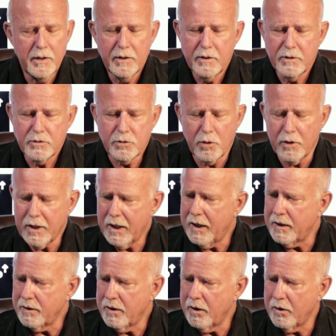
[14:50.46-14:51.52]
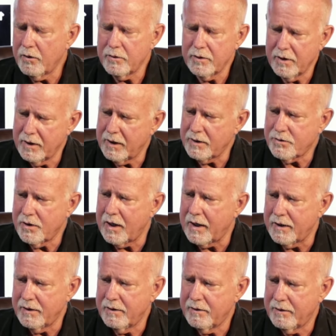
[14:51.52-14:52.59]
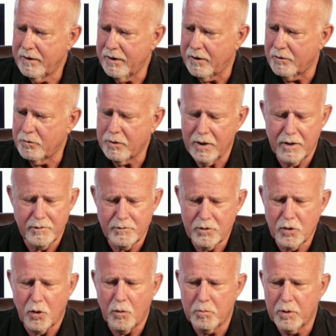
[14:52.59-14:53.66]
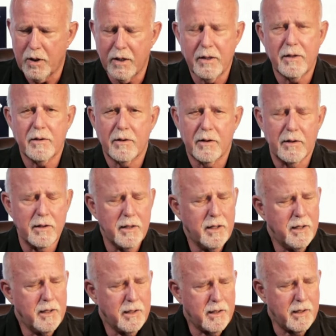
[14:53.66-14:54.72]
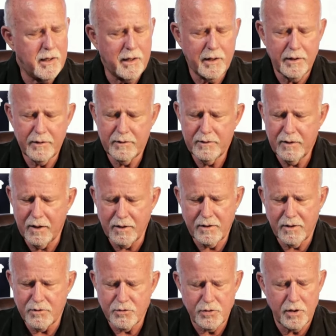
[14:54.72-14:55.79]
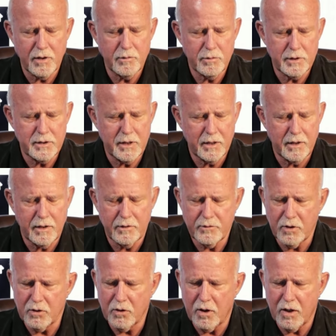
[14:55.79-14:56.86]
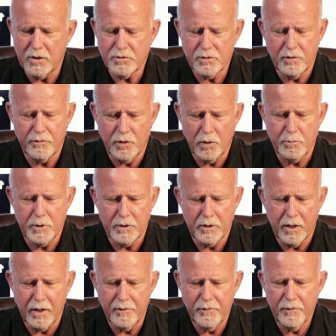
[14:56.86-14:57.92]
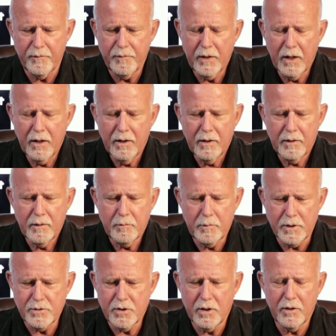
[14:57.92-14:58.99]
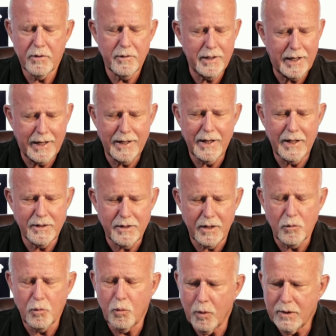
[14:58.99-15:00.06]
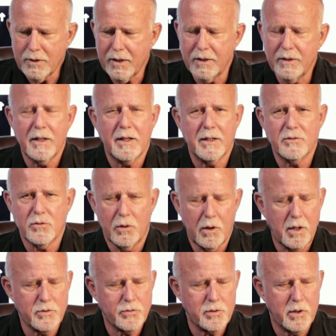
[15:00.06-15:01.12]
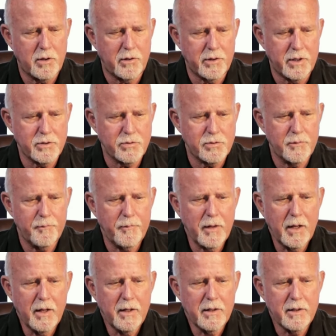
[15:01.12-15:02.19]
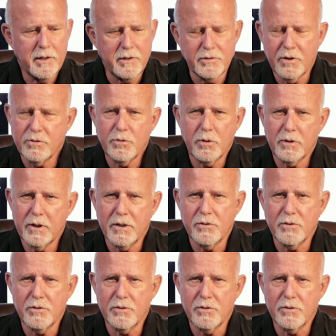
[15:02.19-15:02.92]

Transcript: So again, let's not, we're not cold-blooded or unconcerned with the loss of human life. But, I think one thing that gets lost in all this is Israel didn't